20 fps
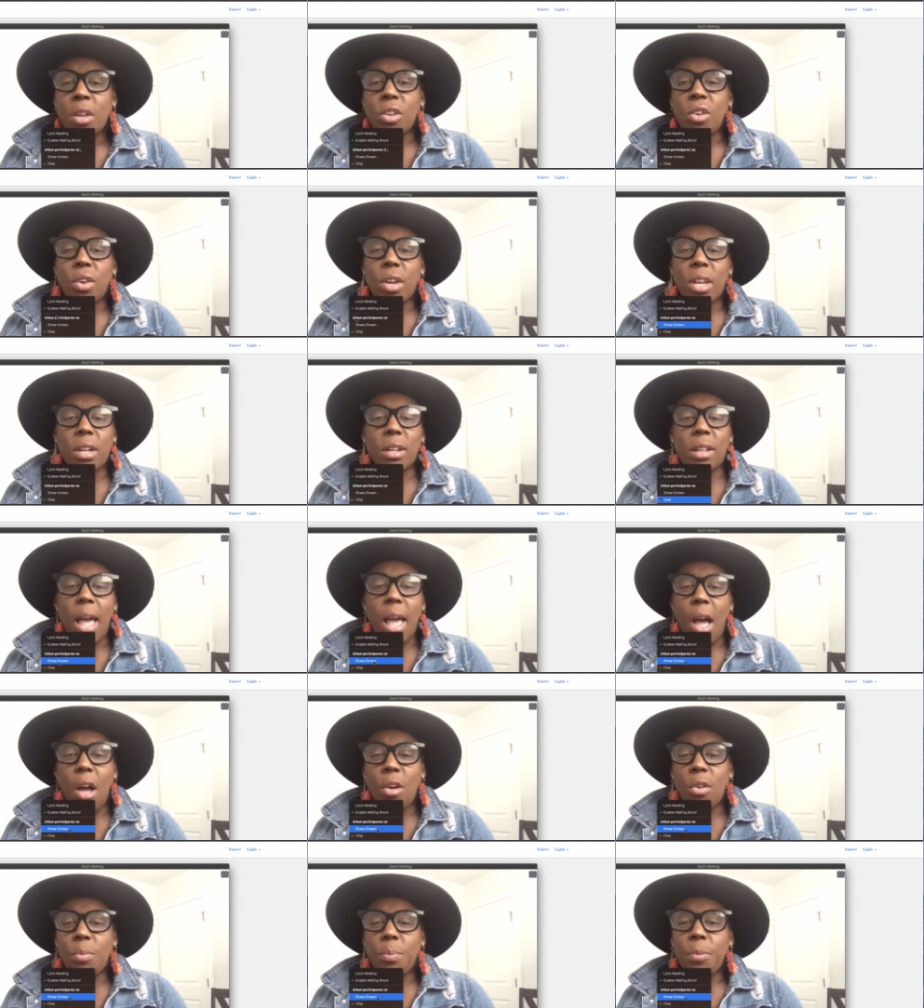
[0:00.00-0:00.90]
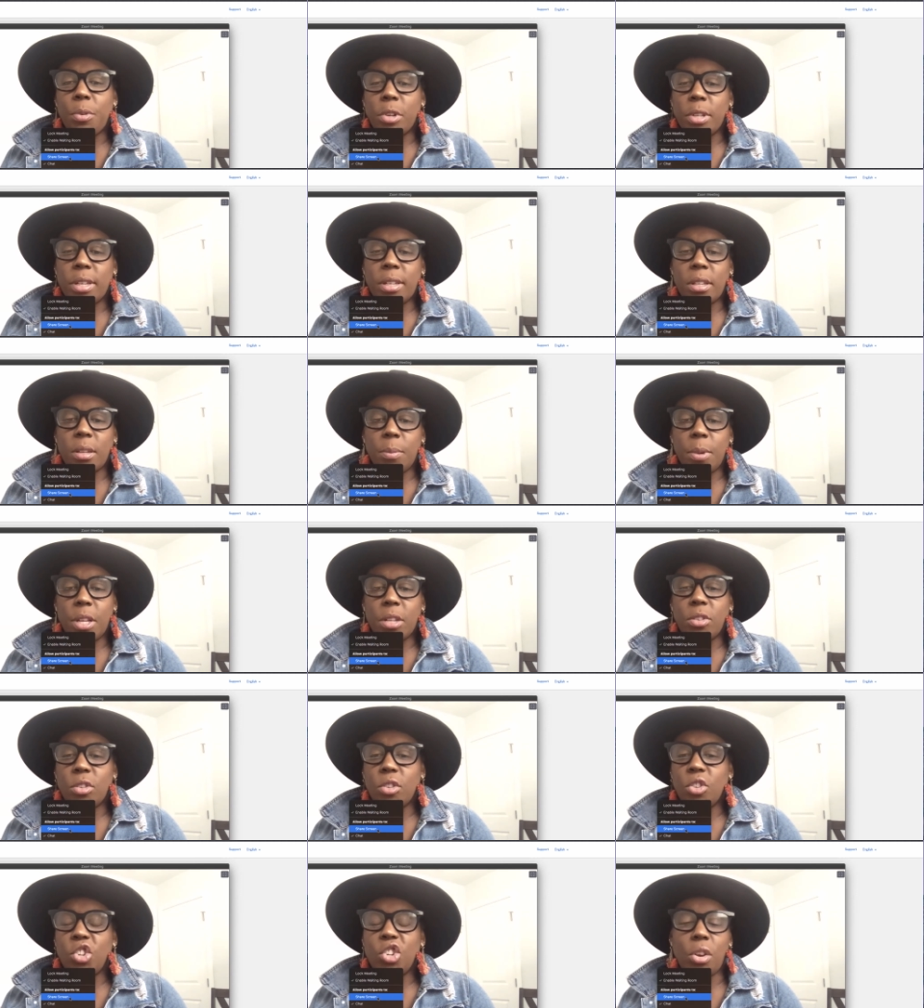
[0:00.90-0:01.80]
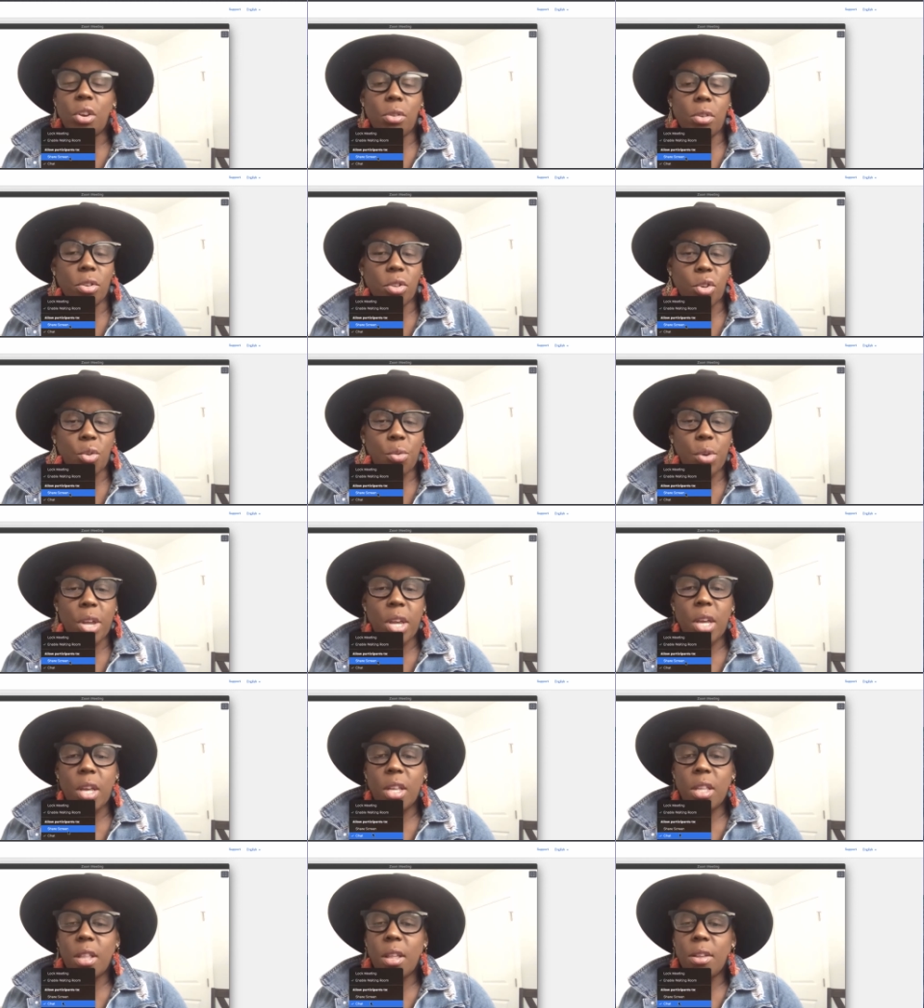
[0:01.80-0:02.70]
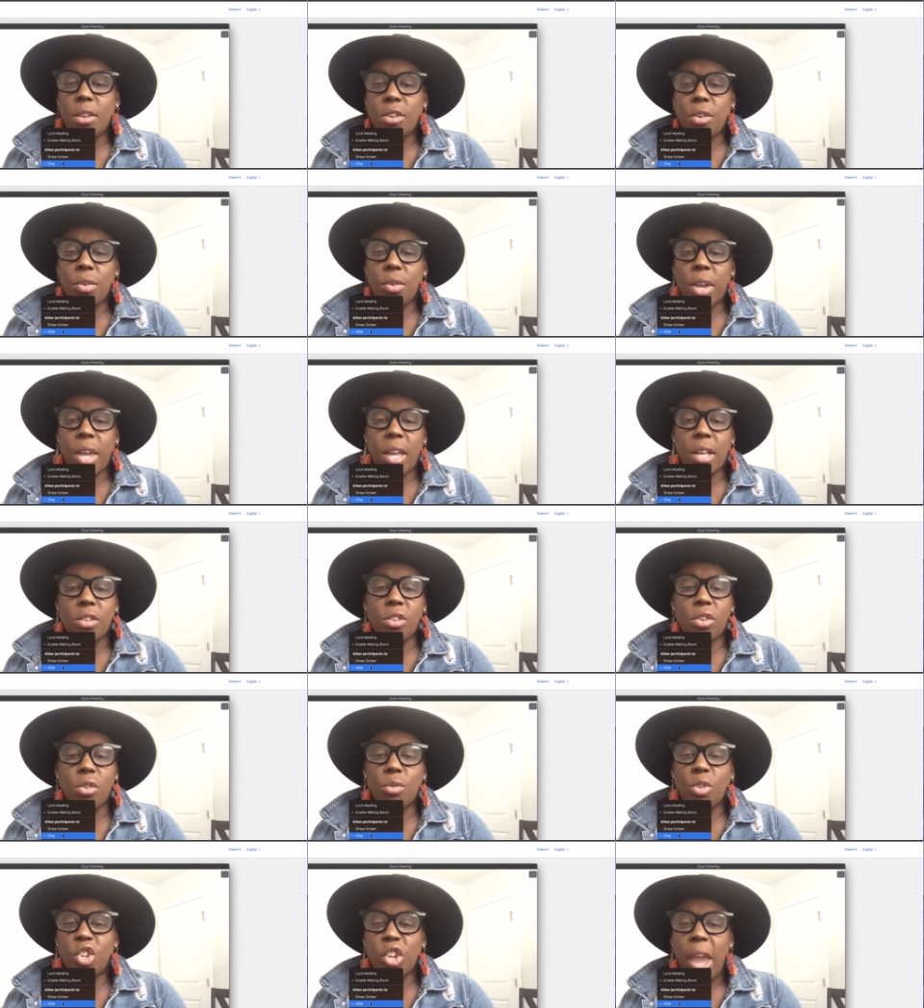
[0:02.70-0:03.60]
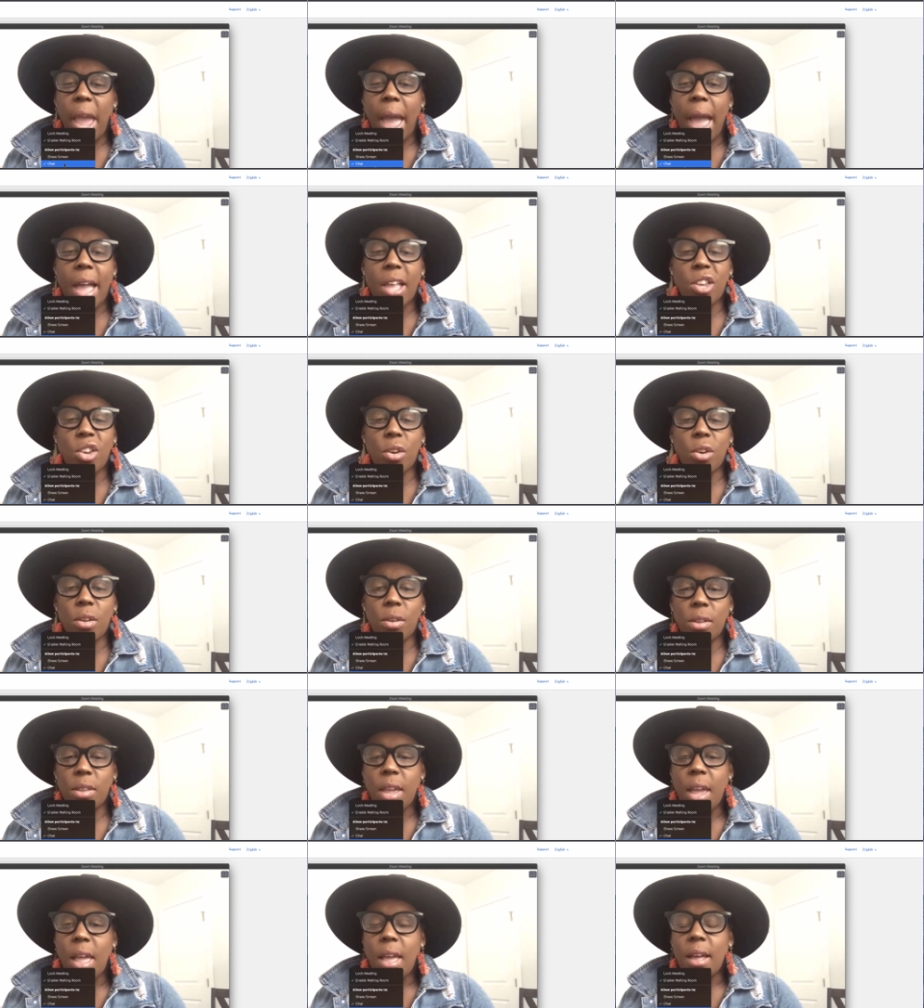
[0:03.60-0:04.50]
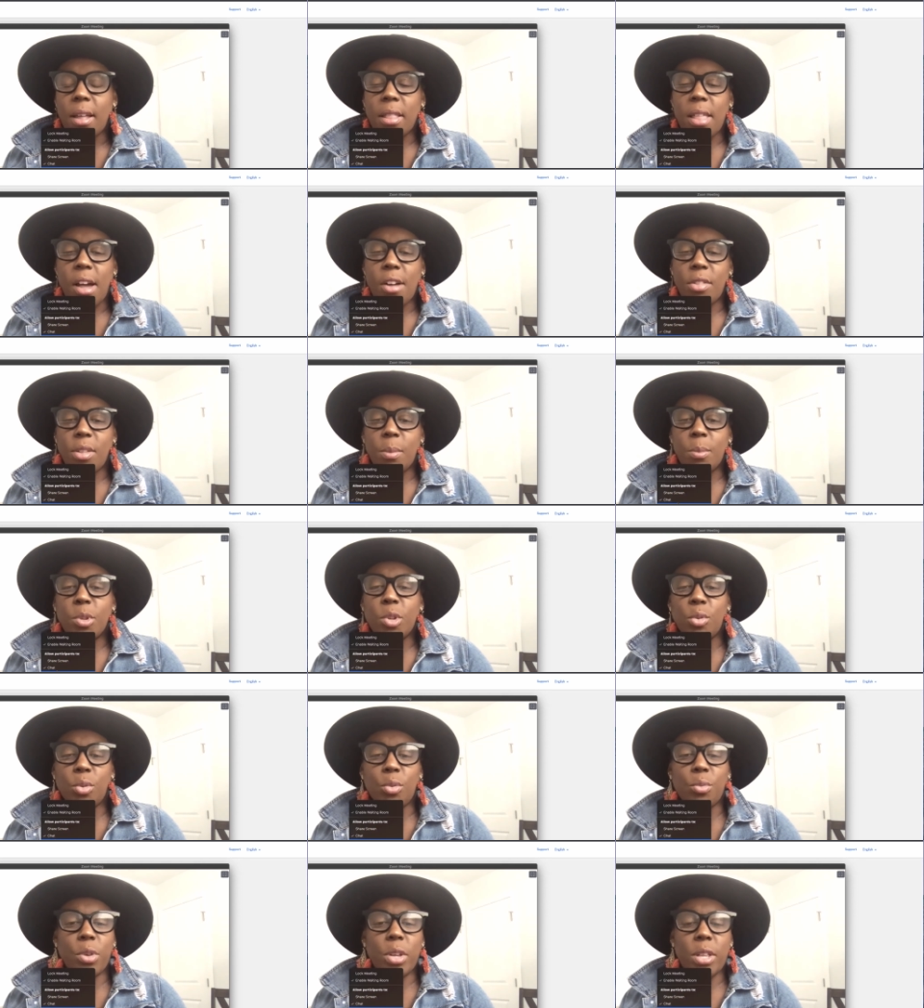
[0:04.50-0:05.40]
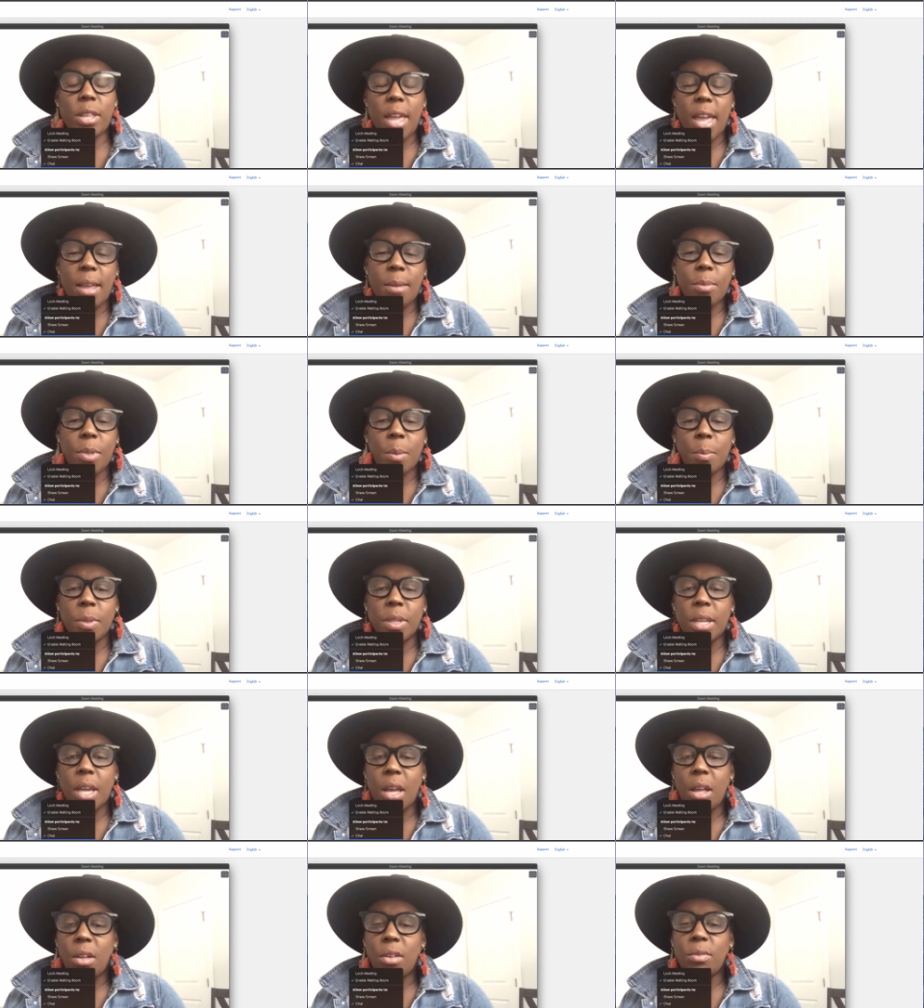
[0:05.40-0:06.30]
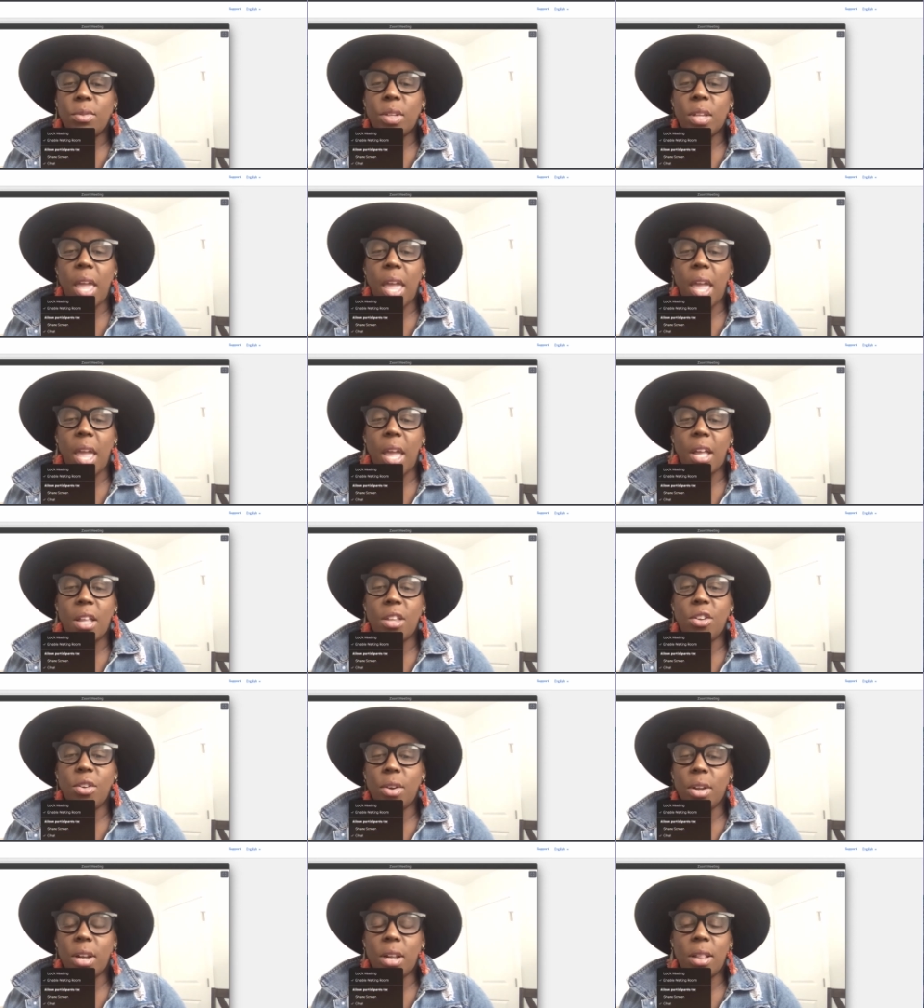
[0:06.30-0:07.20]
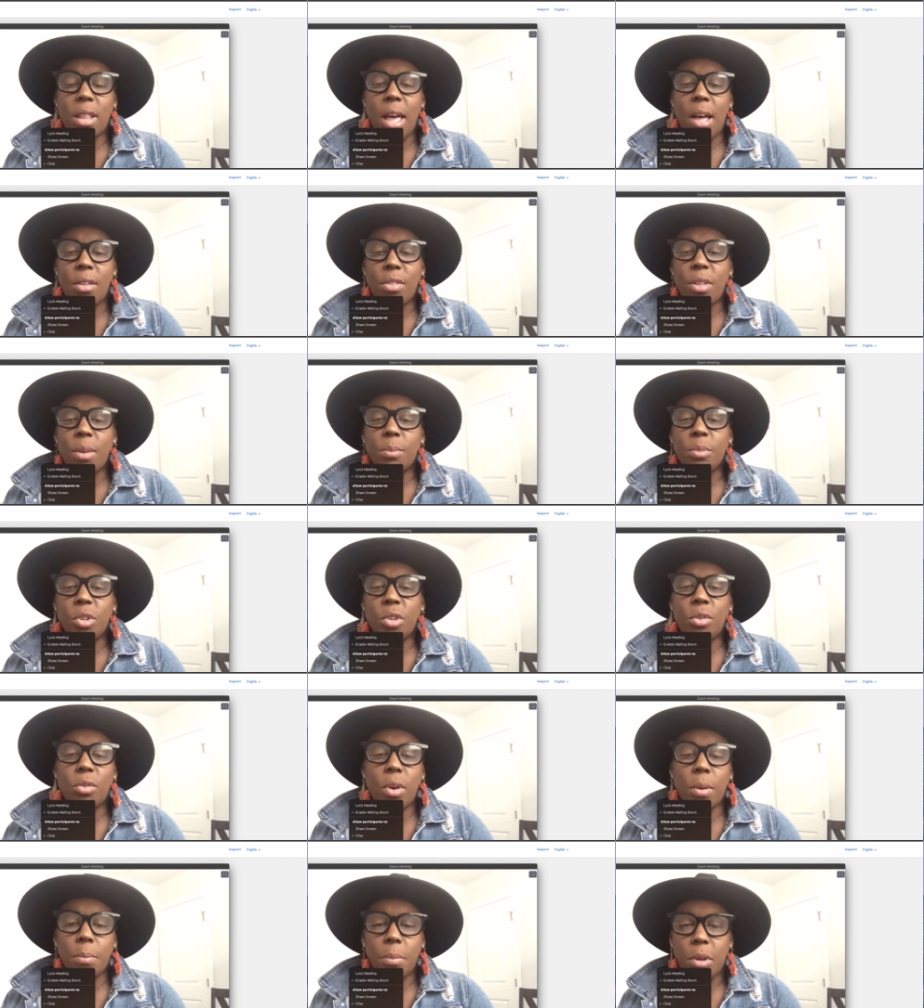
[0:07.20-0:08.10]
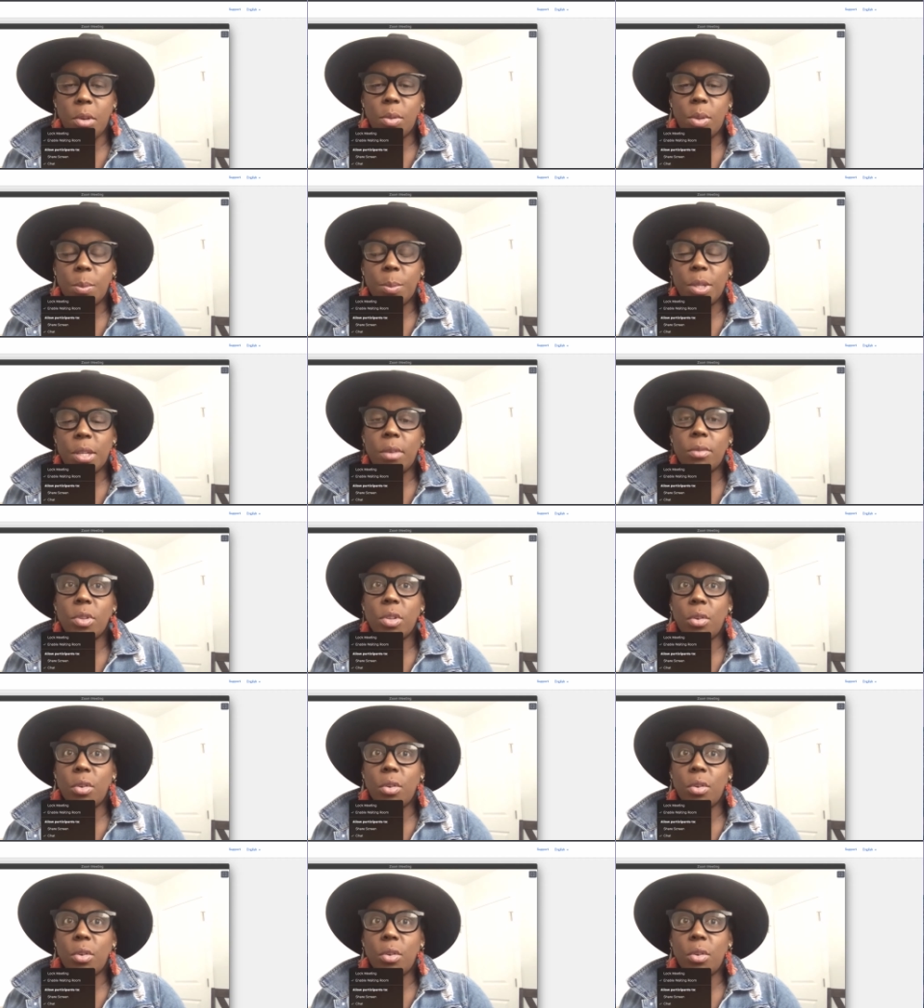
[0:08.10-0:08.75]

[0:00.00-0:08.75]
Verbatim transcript: You can allow participants to share their screen, you can do chat, you can allow them to rename themselves, and you can allow them to unmute themselves.